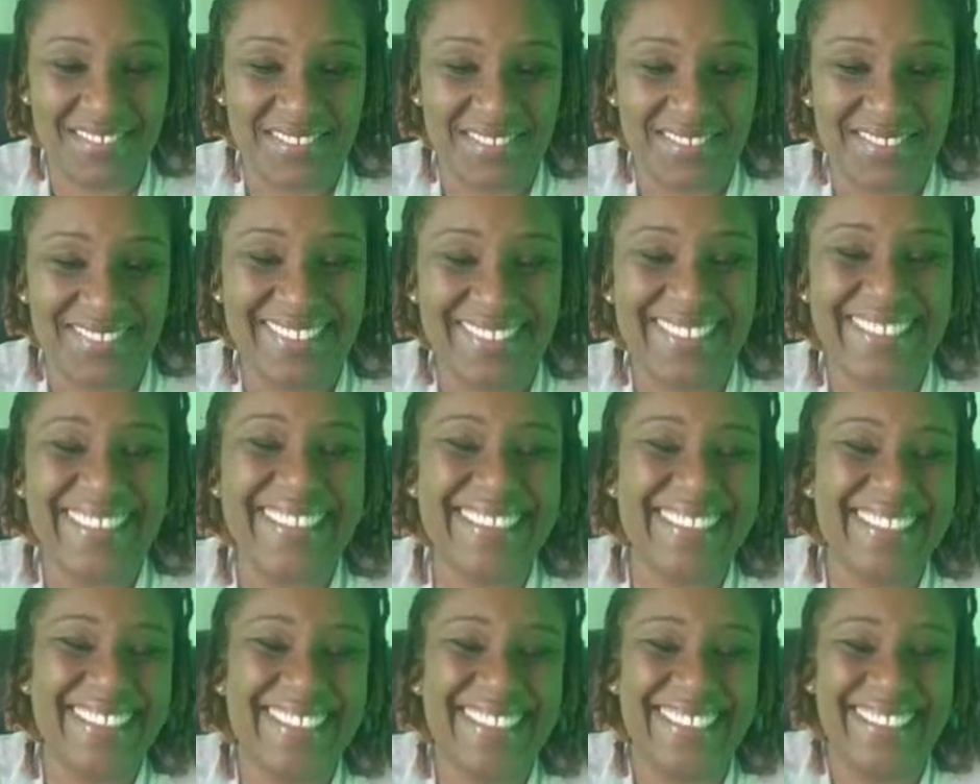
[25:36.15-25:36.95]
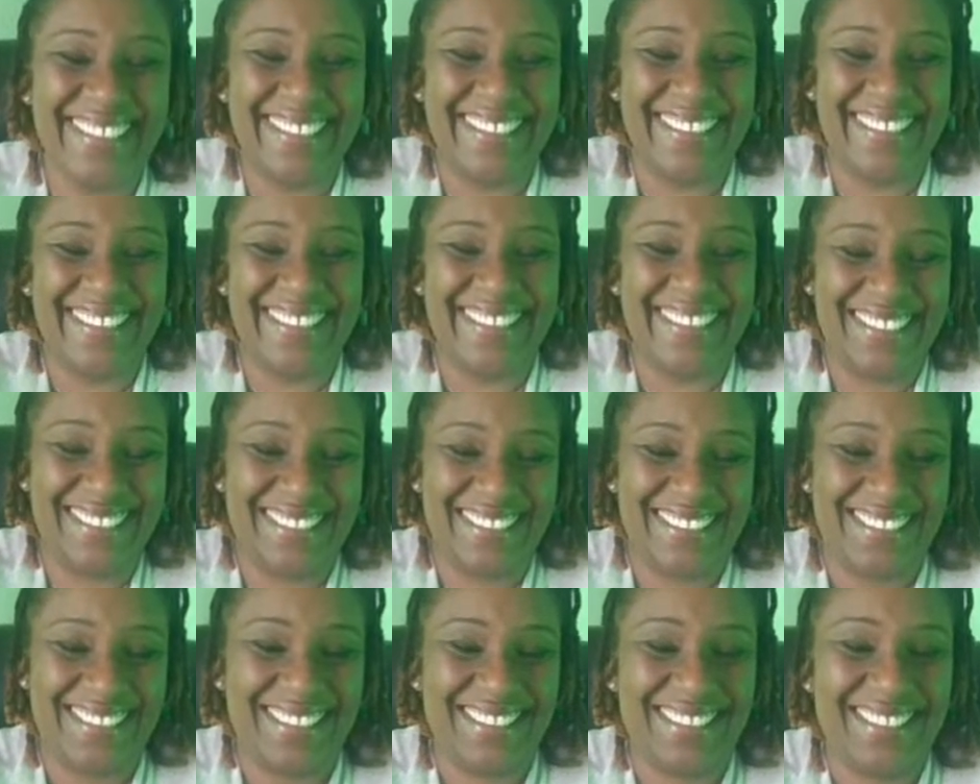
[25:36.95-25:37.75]
And he just gonna be like,
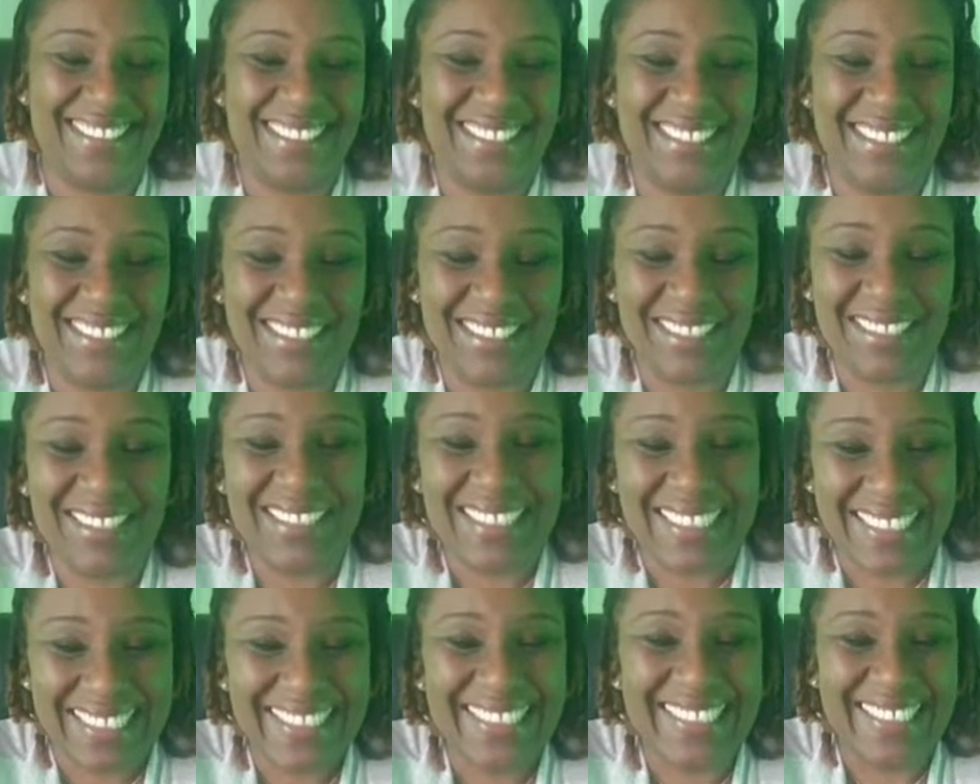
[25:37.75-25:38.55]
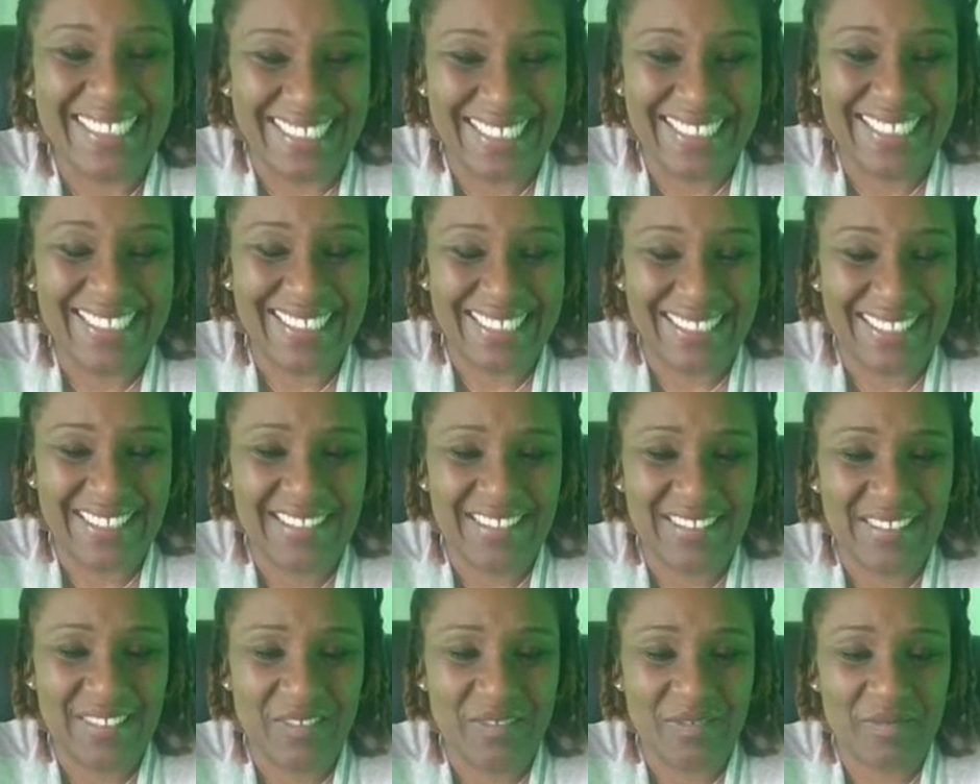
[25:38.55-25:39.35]
yes. and then I'm gonna
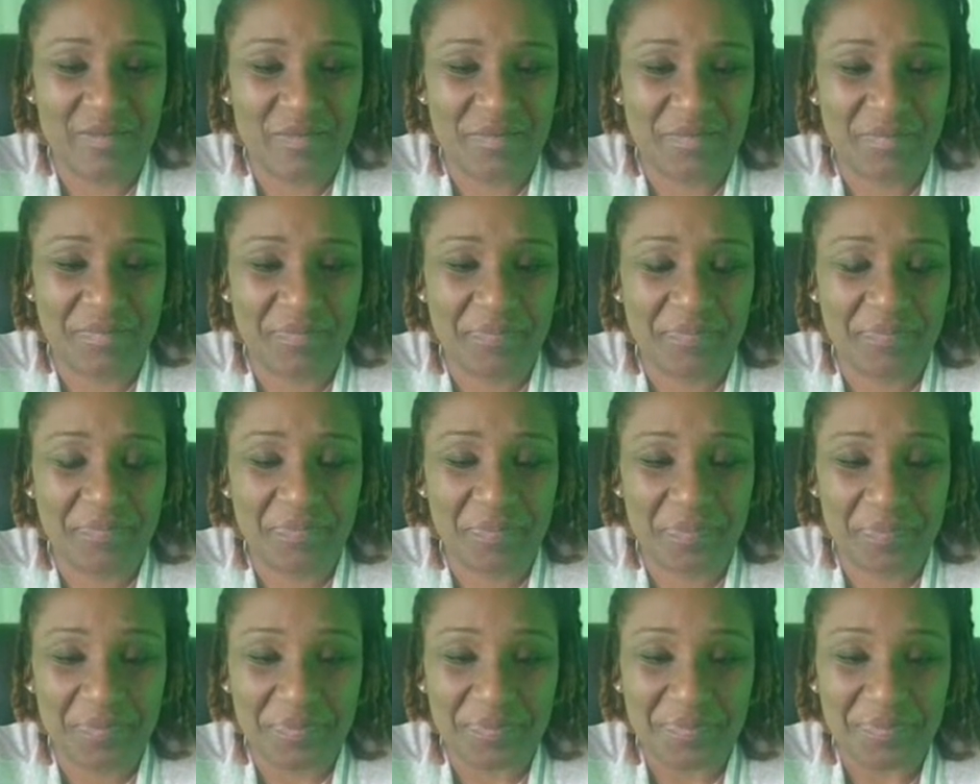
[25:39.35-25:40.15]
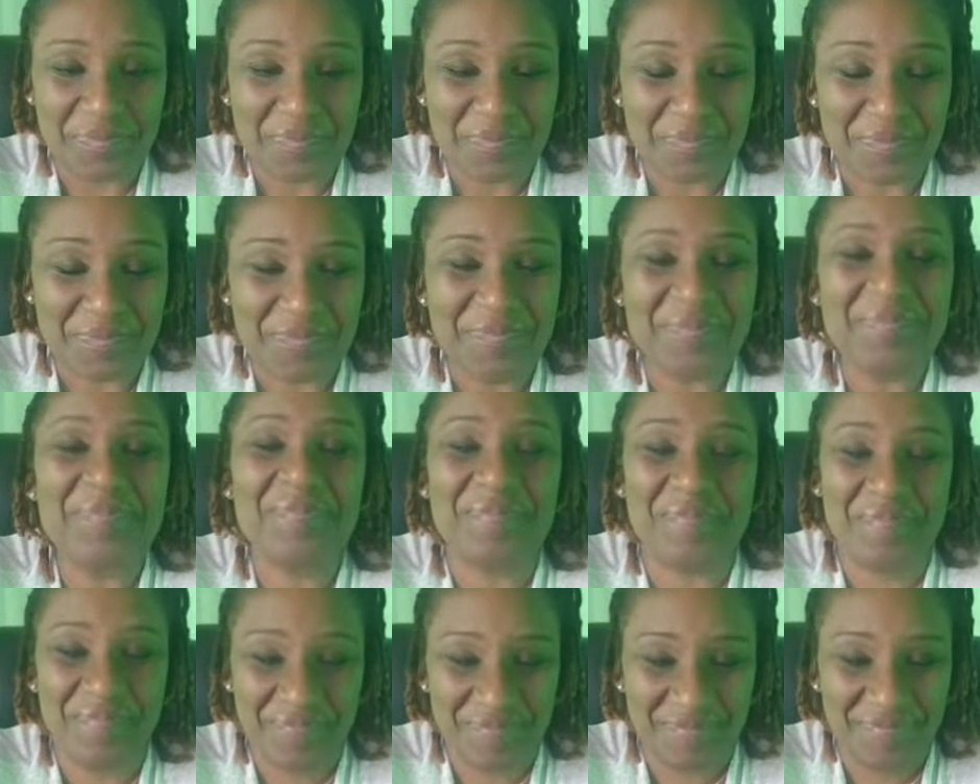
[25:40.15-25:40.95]
forget what I'm mad about because he
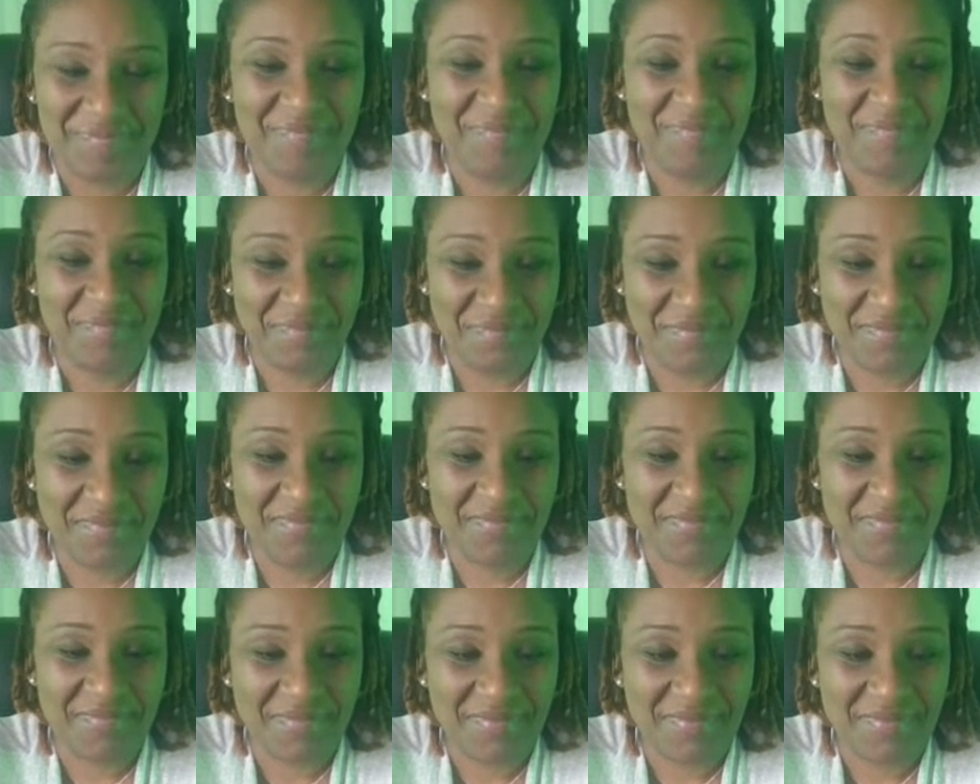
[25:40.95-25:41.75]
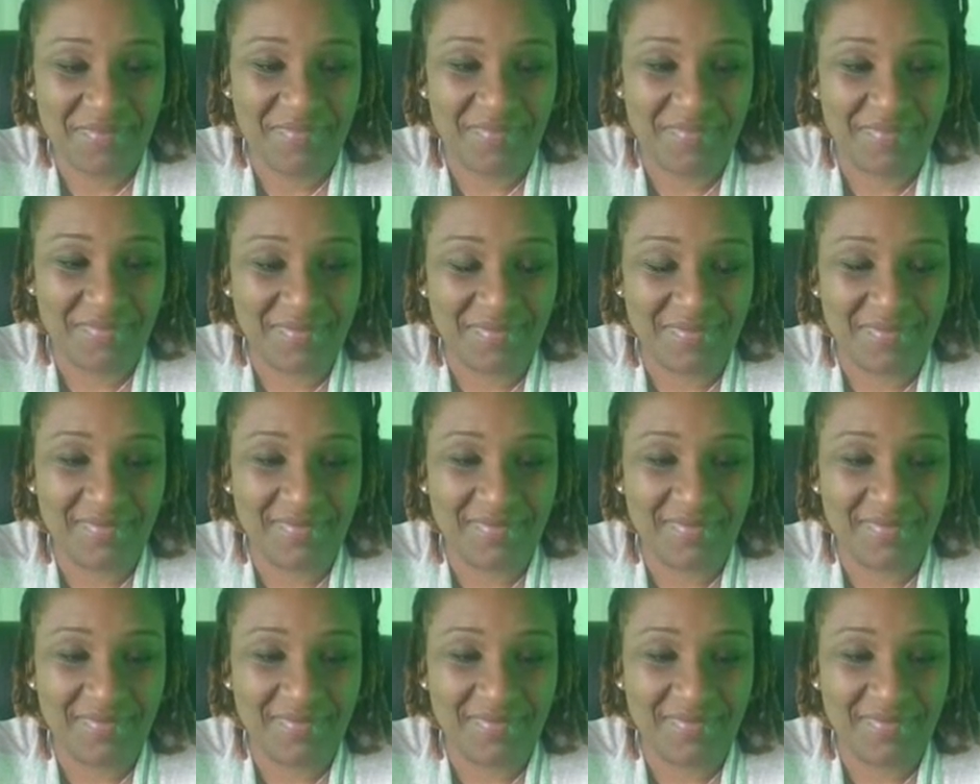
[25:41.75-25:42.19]
done made me laugh, you know?